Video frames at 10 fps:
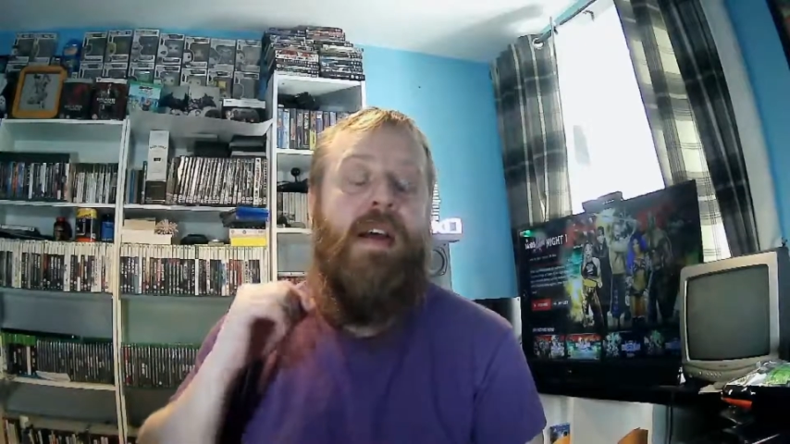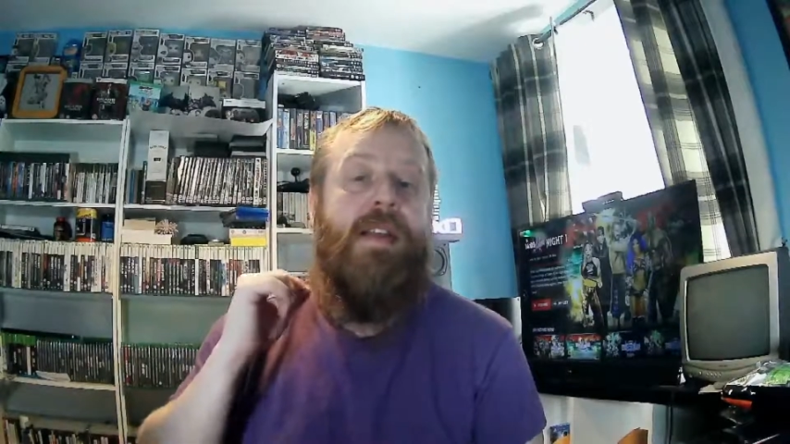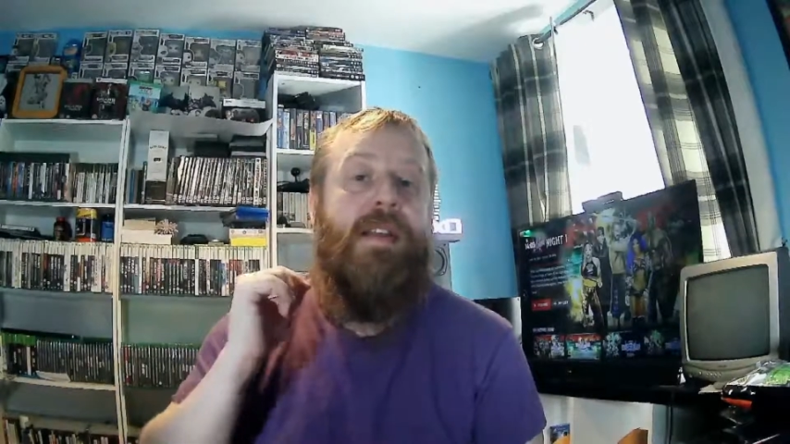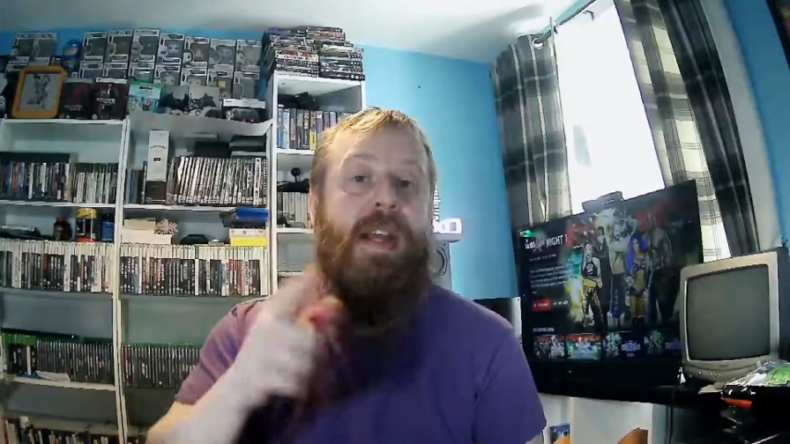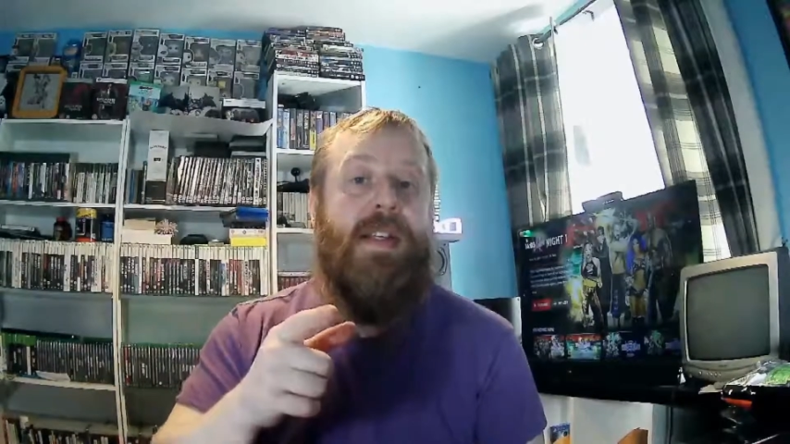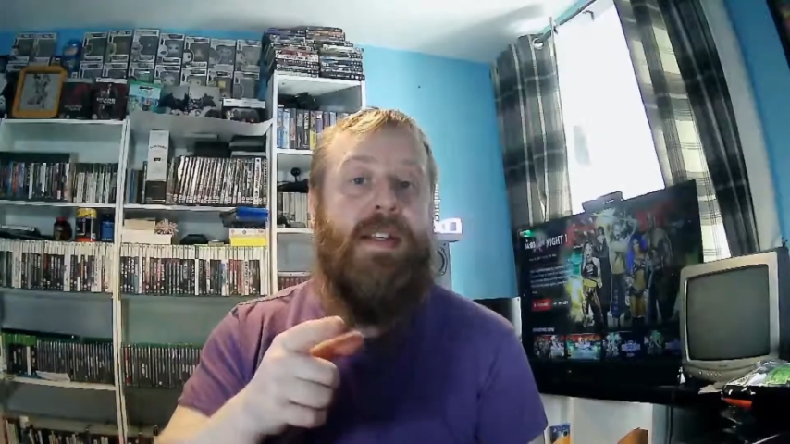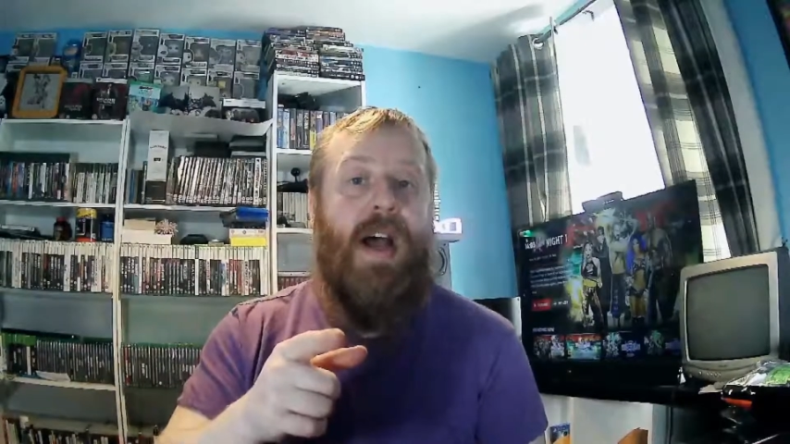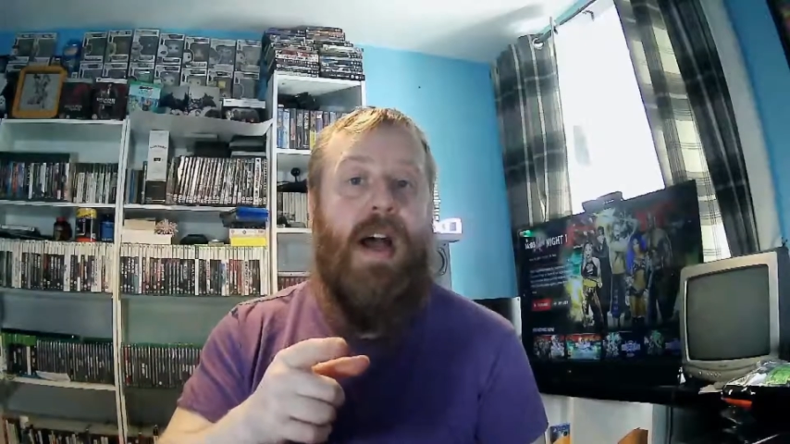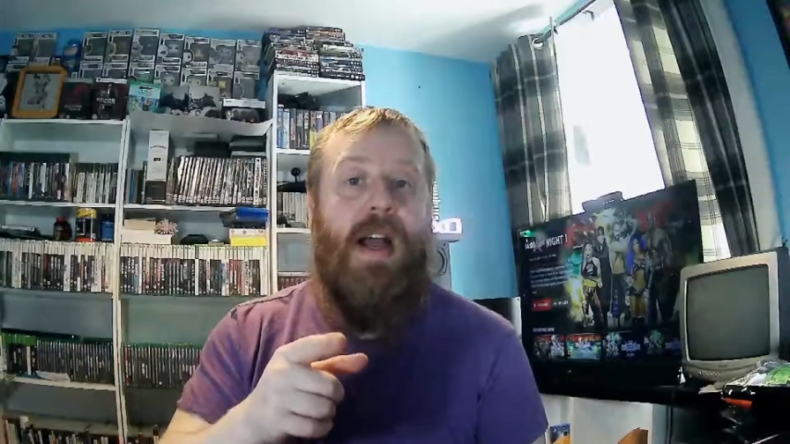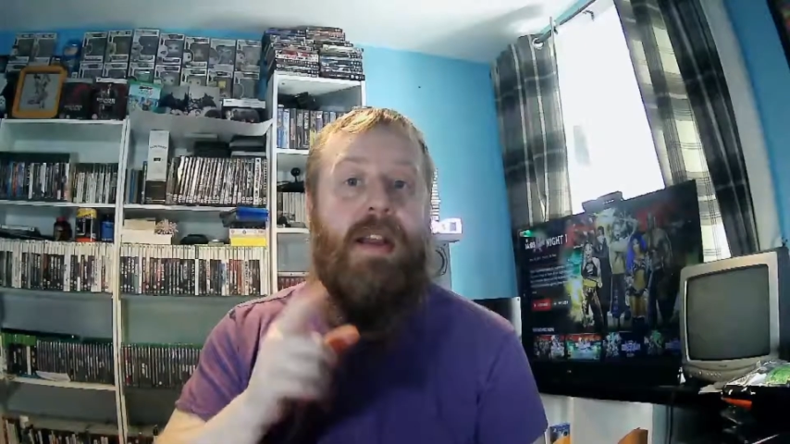Thanks
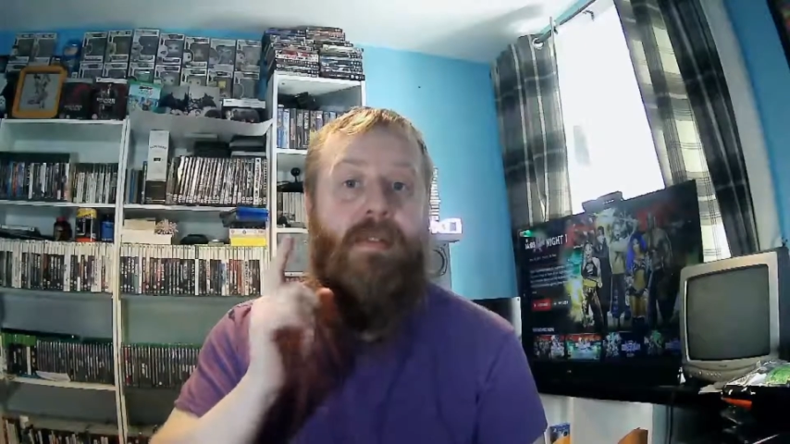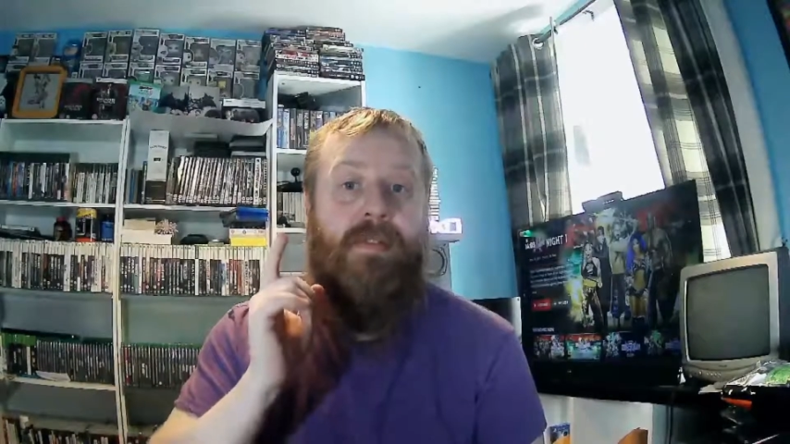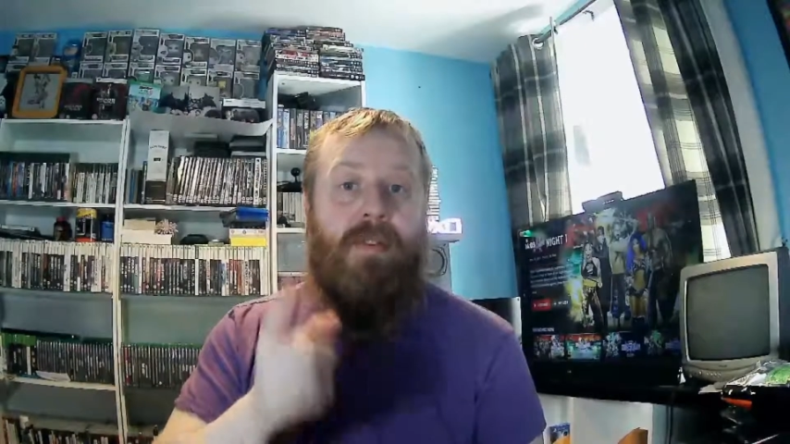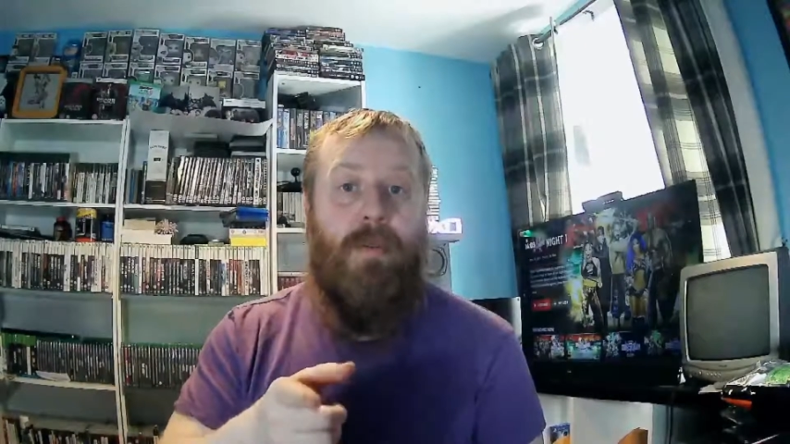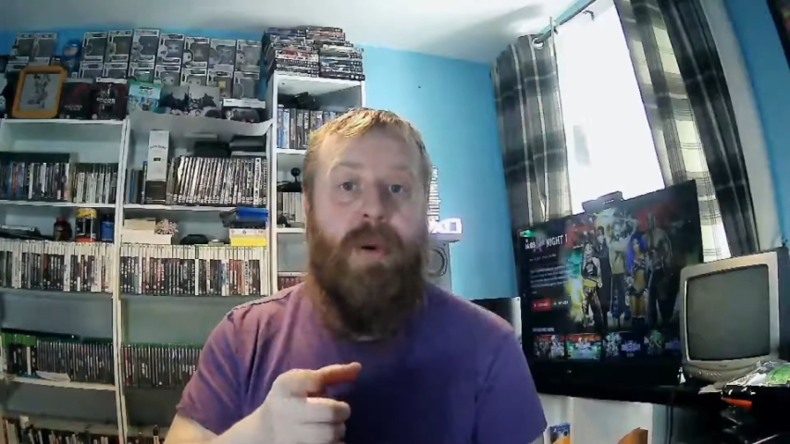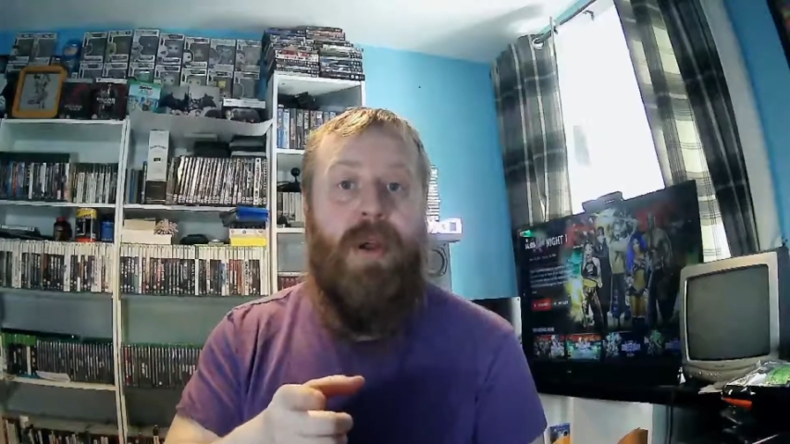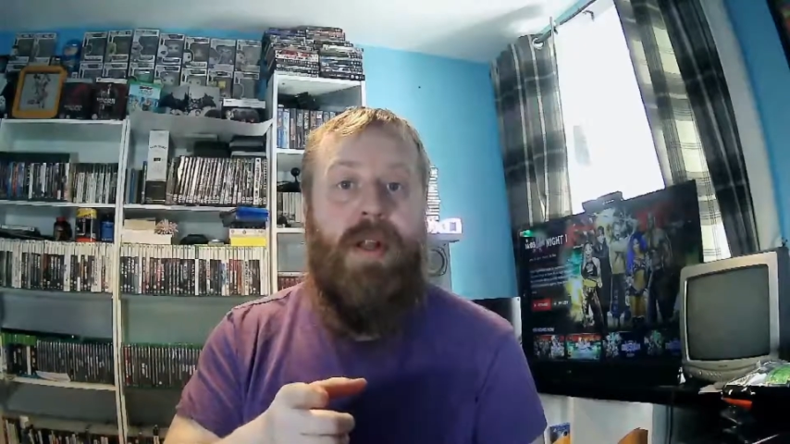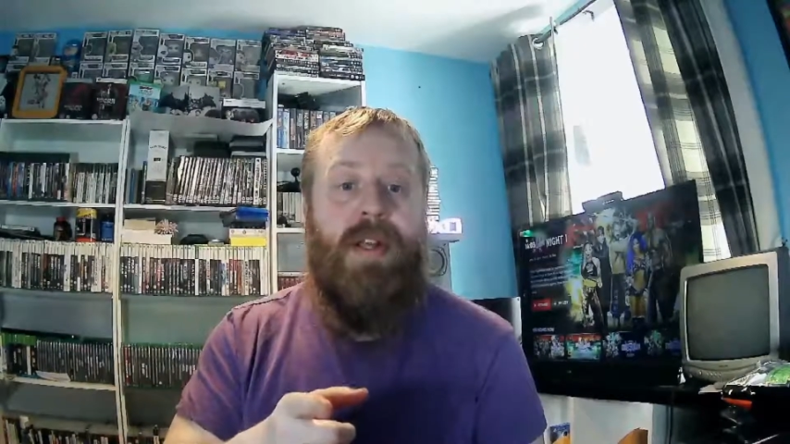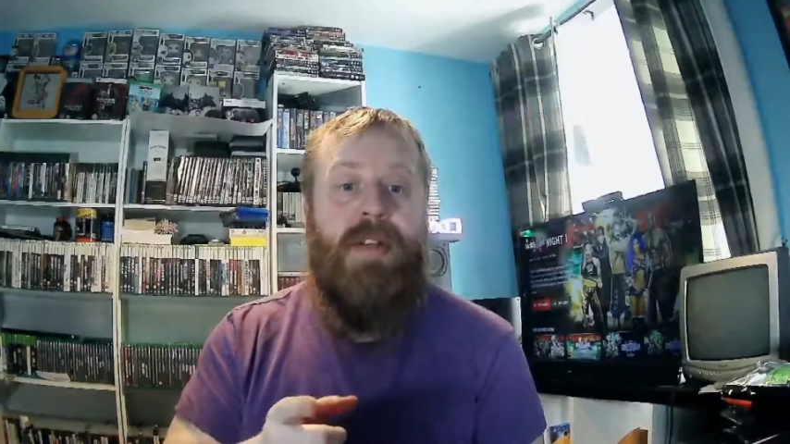Sai for putting this